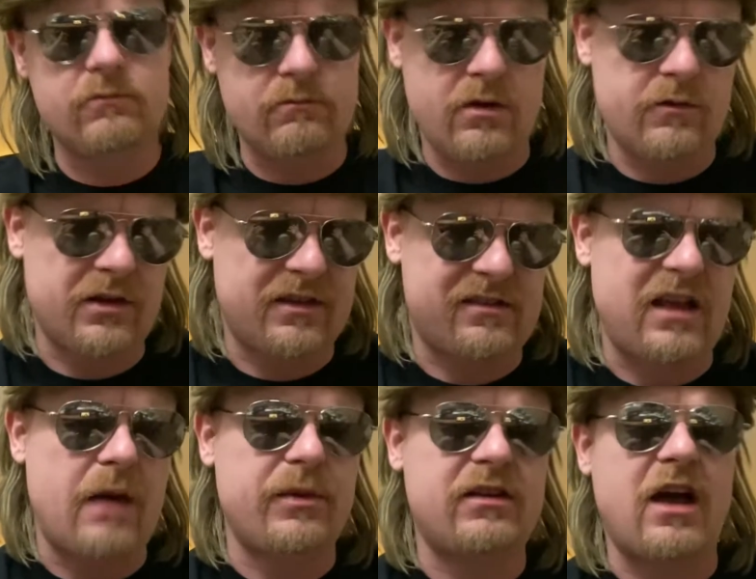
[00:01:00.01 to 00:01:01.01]
but with the
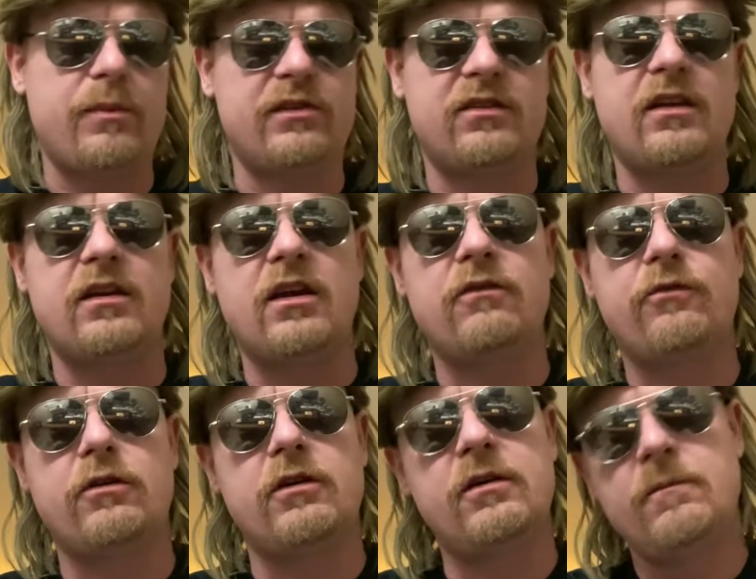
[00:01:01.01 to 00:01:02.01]
sloppy toppy Sunday
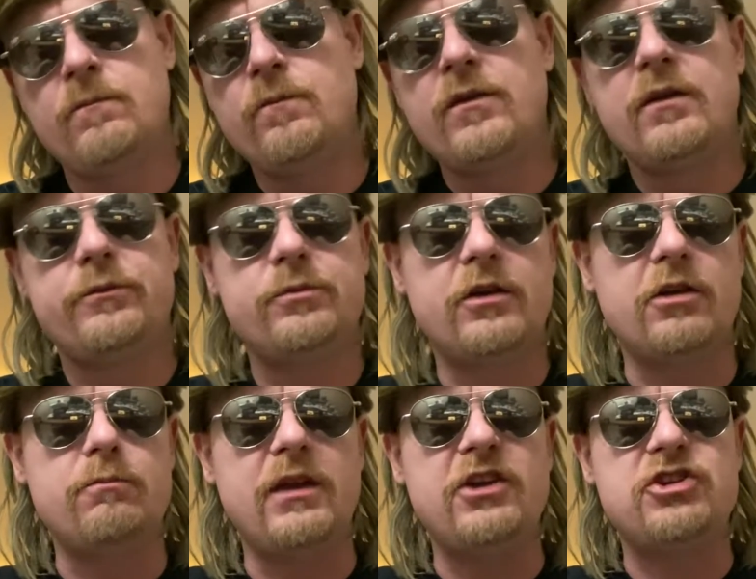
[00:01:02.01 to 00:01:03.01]
for uh, some
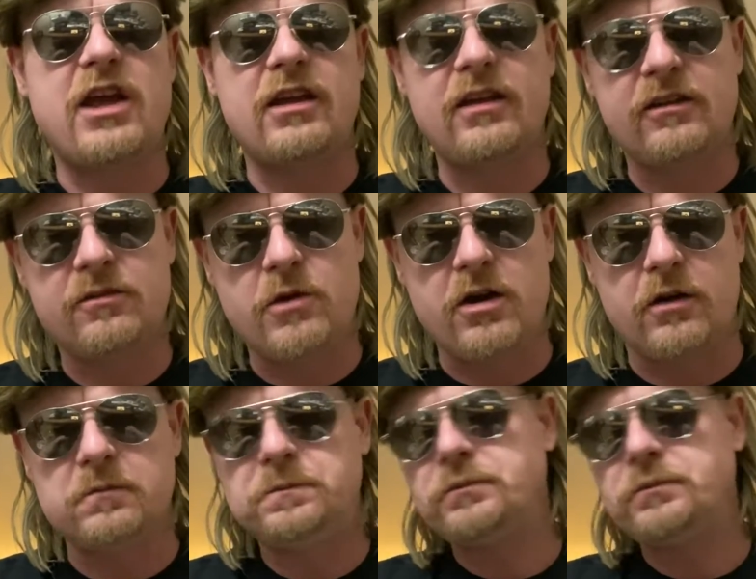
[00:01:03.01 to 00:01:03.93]
good meat shanking tomorrow.